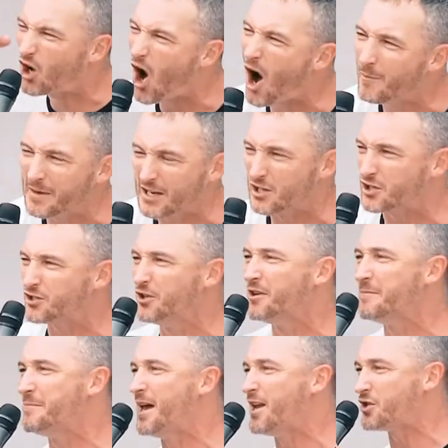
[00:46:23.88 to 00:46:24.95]
called me to
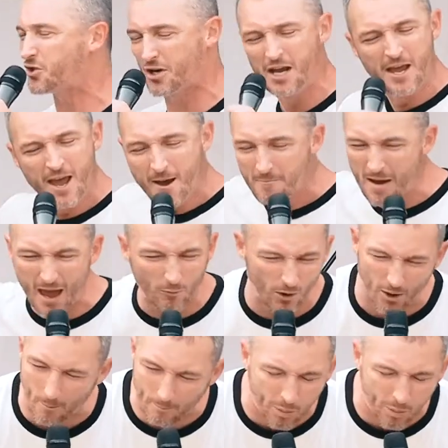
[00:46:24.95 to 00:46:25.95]
student ministry. Man, we were